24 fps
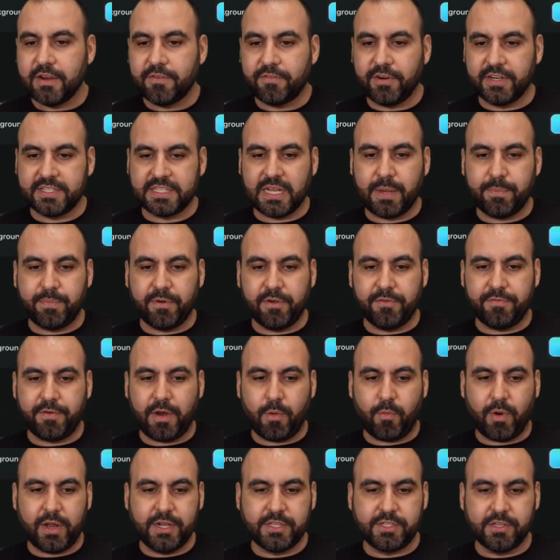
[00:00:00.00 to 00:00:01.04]
For example, if I
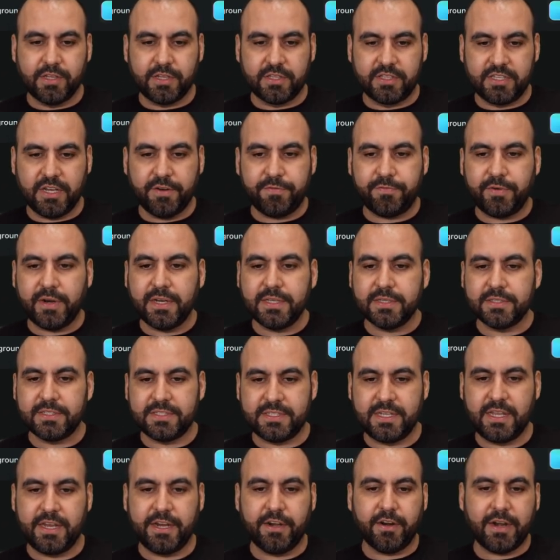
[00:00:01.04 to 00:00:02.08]
want it to look different,
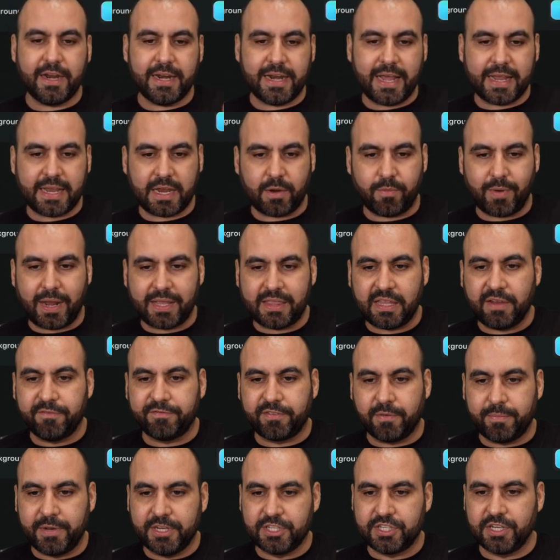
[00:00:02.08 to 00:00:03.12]
see here, and I can write the
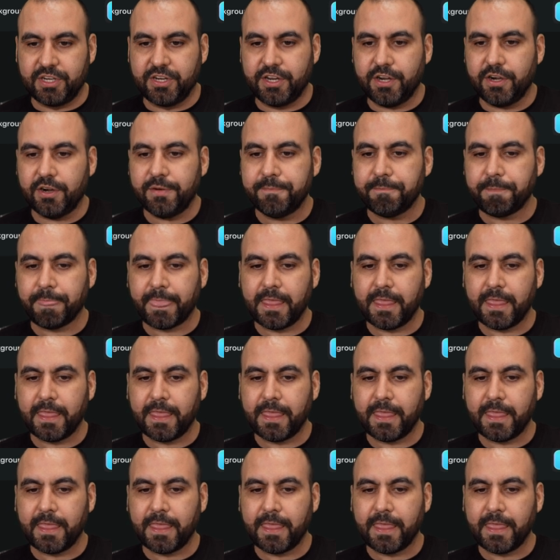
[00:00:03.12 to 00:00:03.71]
information here.